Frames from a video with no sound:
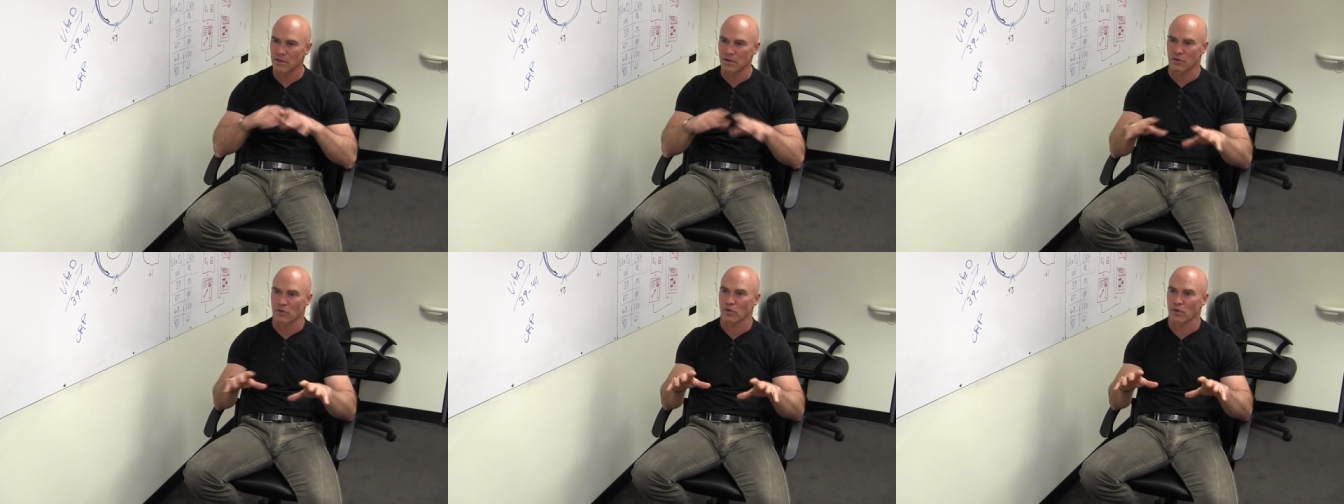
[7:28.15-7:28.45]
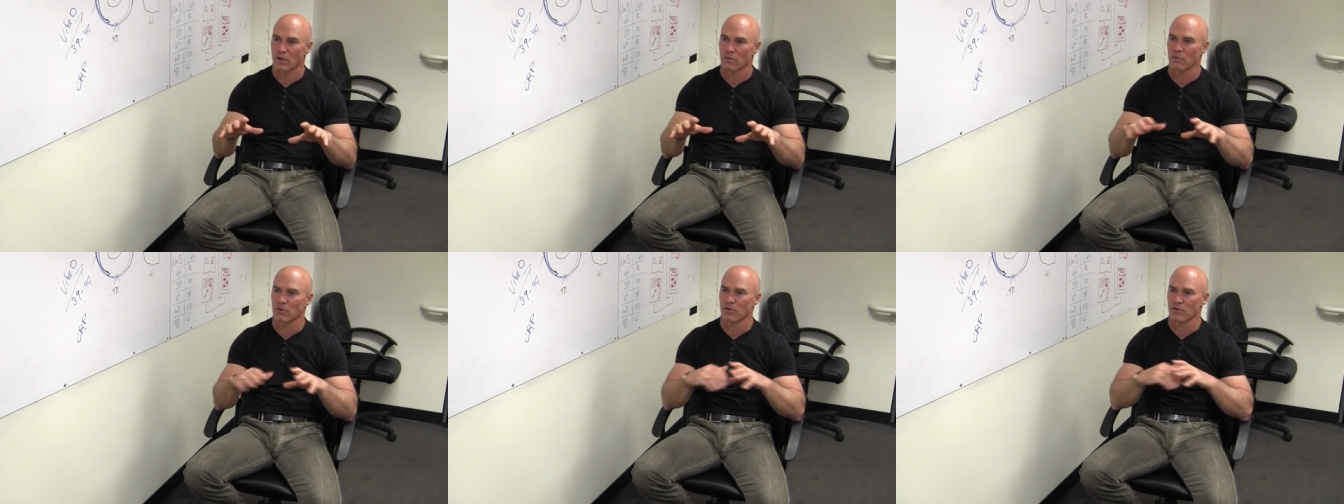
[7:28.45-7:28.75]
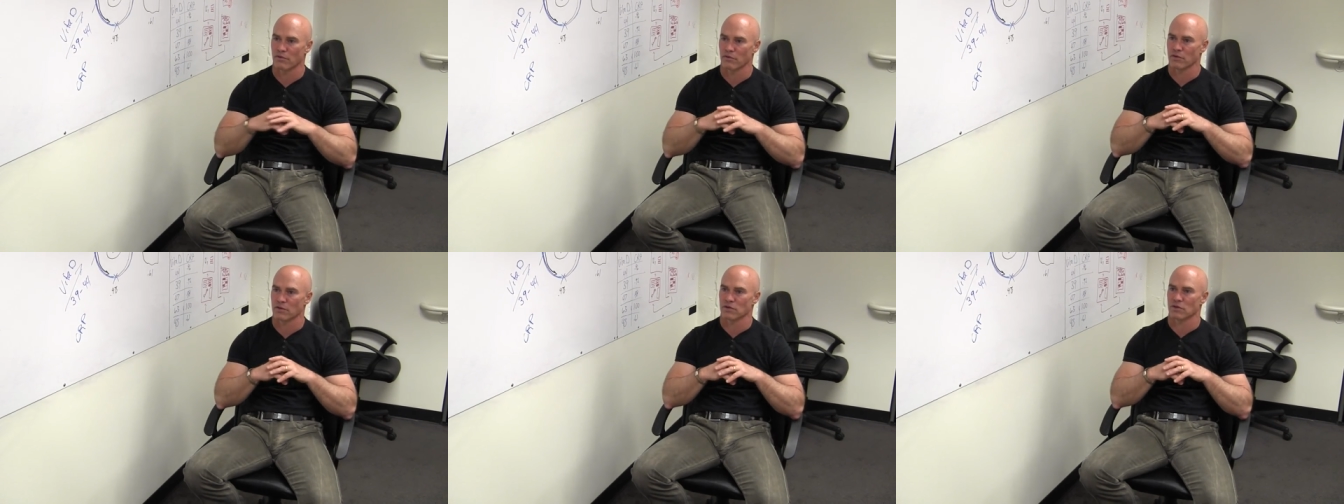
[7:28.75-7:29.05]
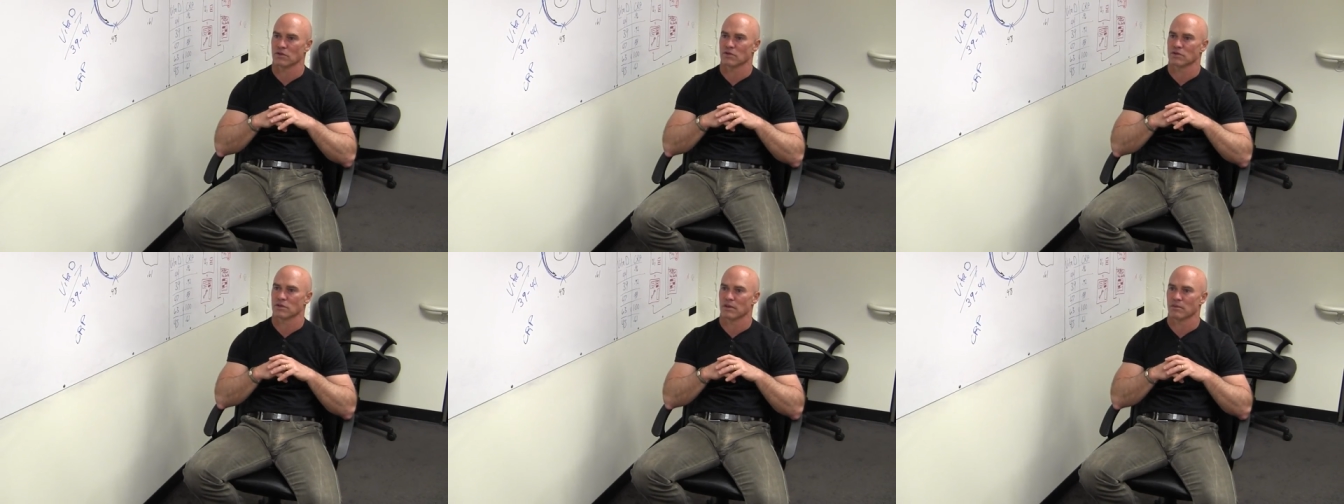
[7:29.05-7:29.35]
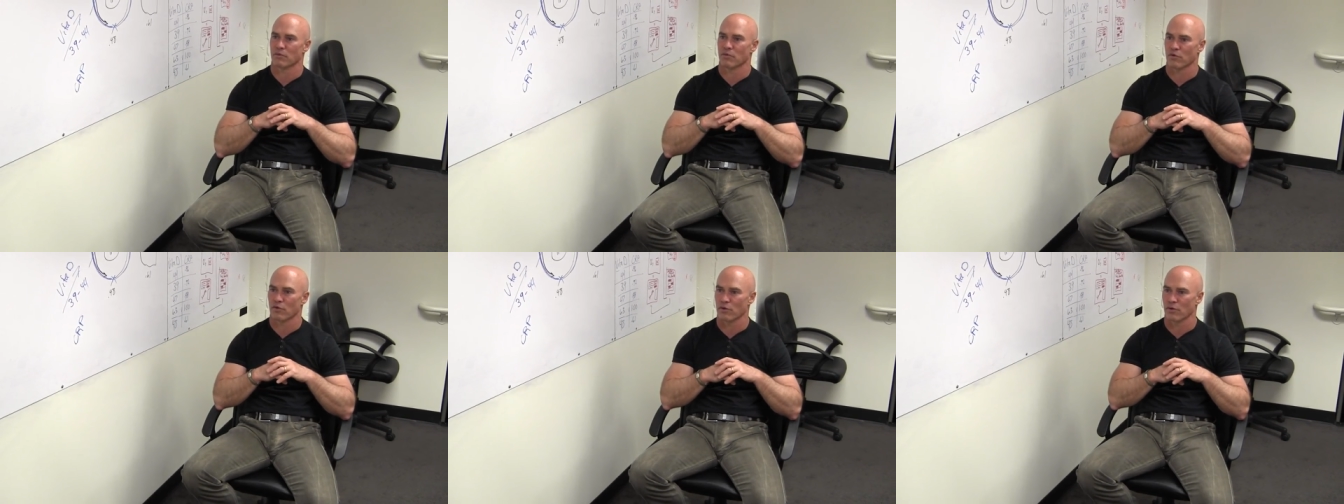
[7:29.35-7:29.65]
incredibly deficient,
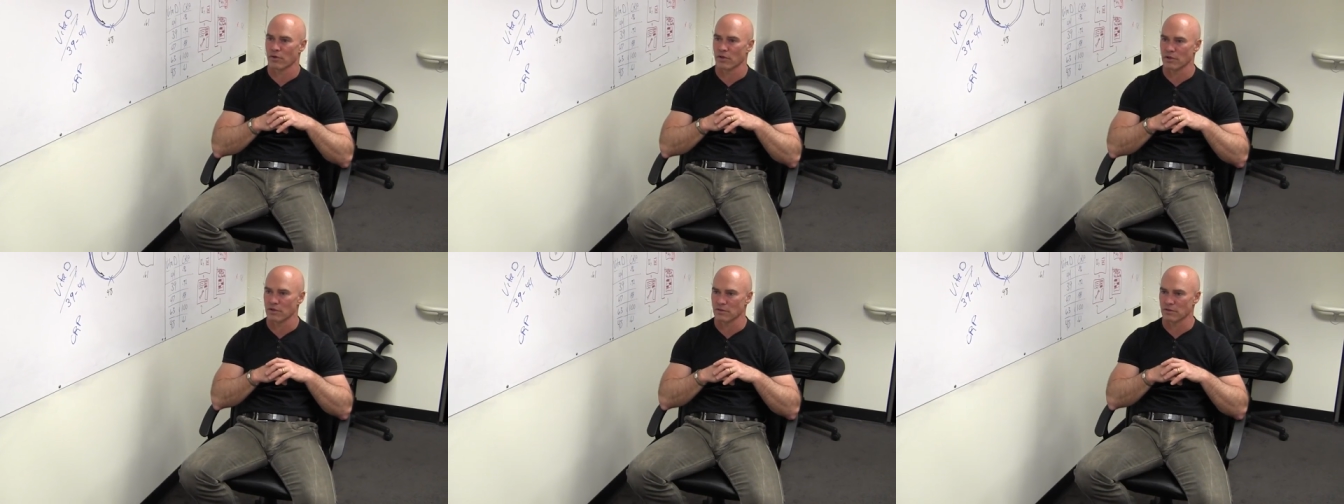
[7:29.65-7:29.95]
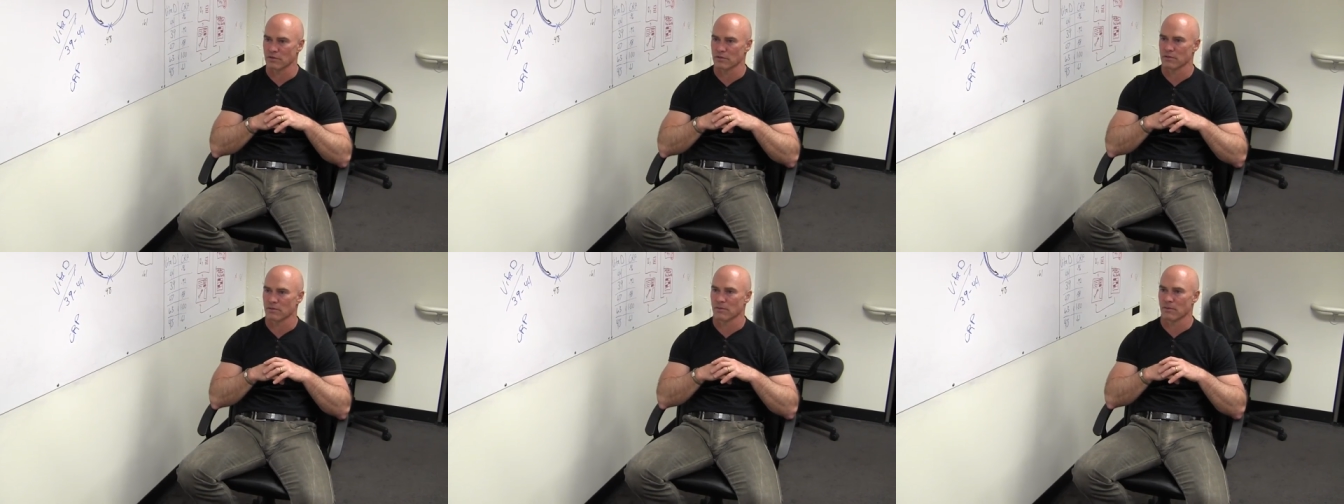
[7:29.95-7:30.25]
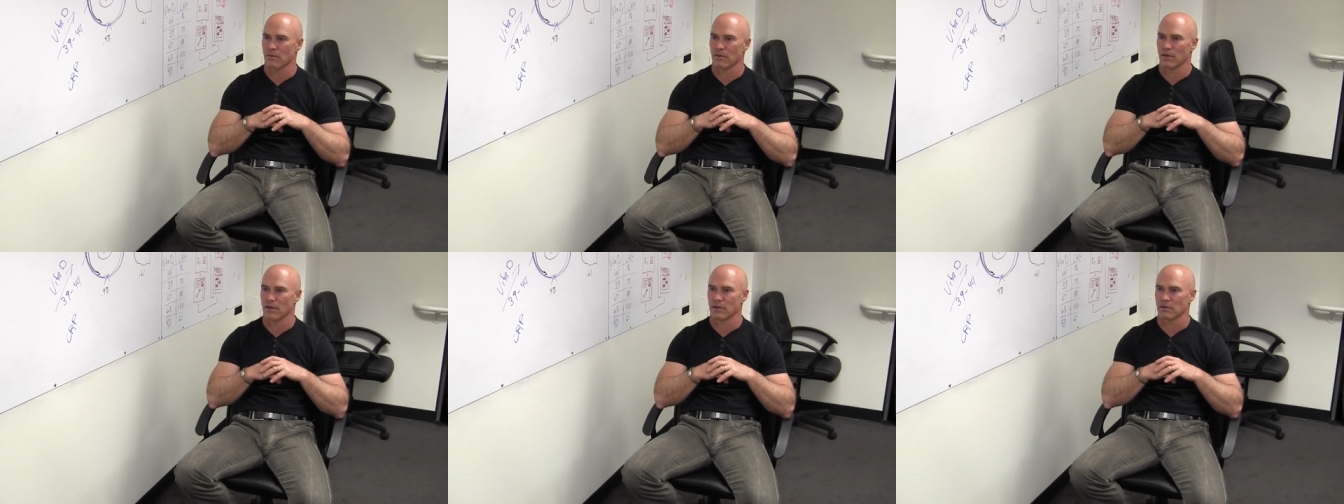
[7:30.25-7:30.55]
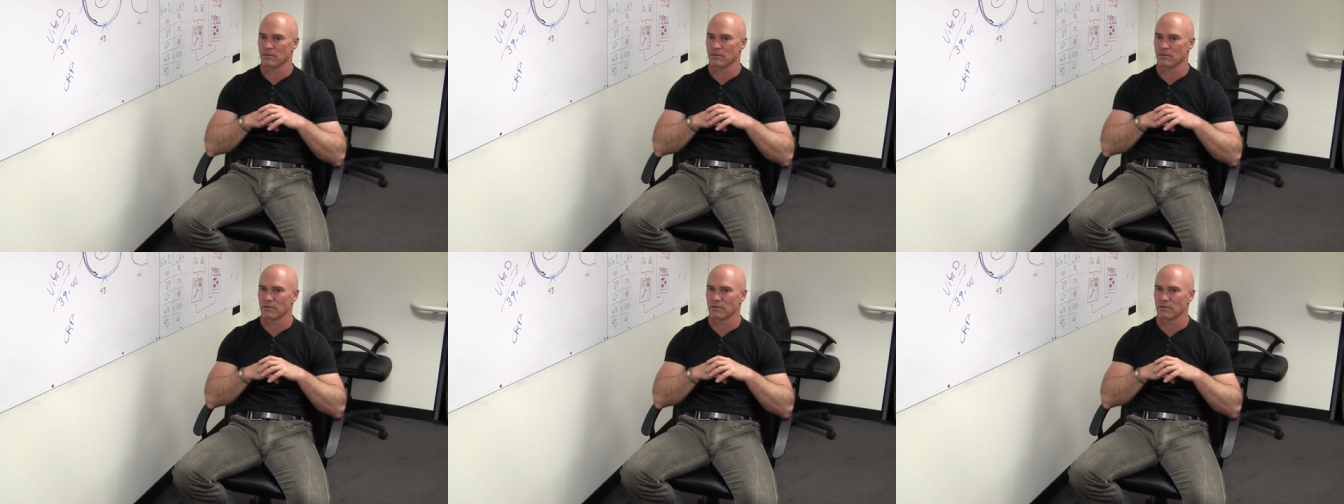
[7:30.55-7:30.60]
sub 30s, mm -hmm.